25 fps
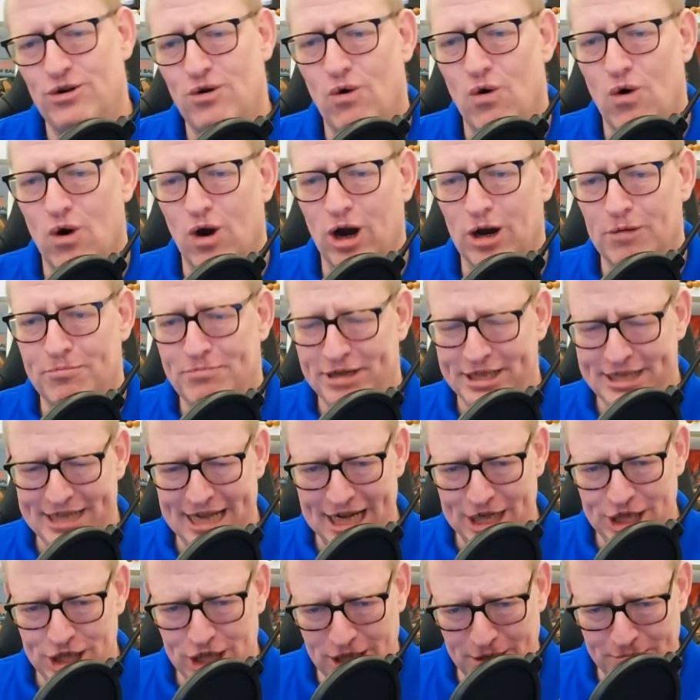or
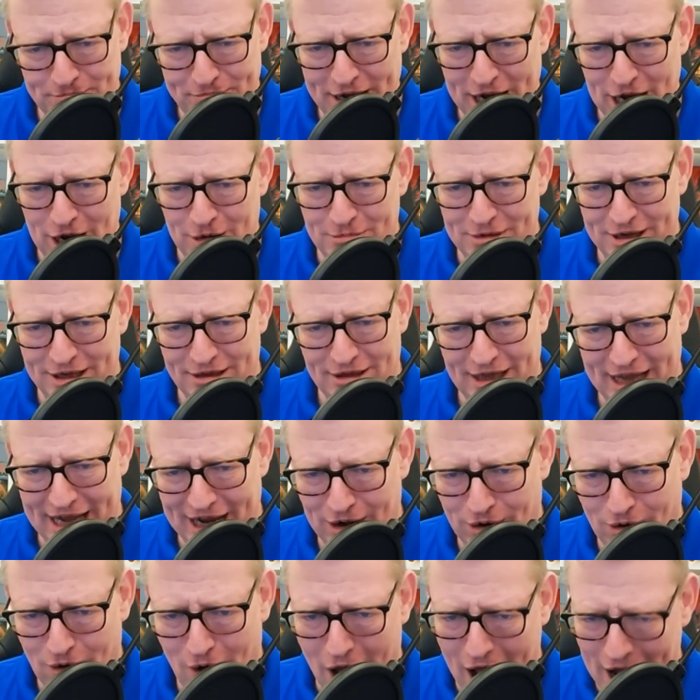potential impairment
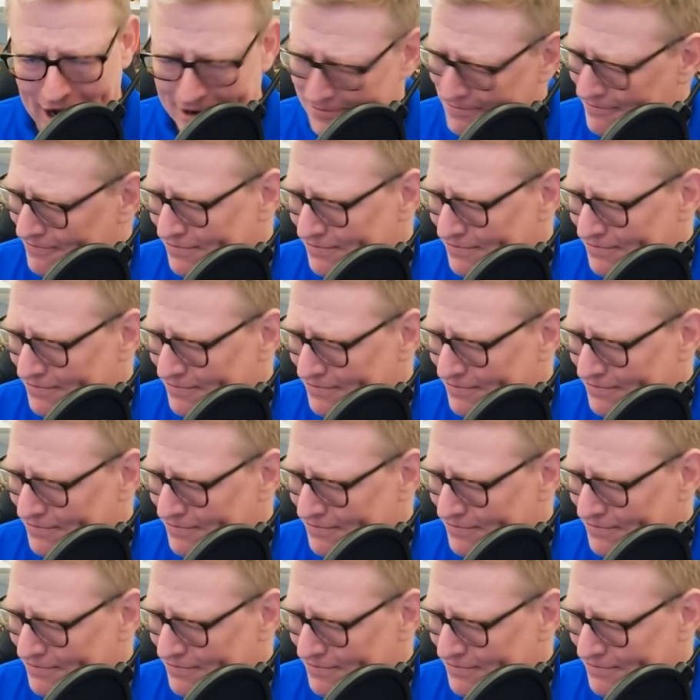later on.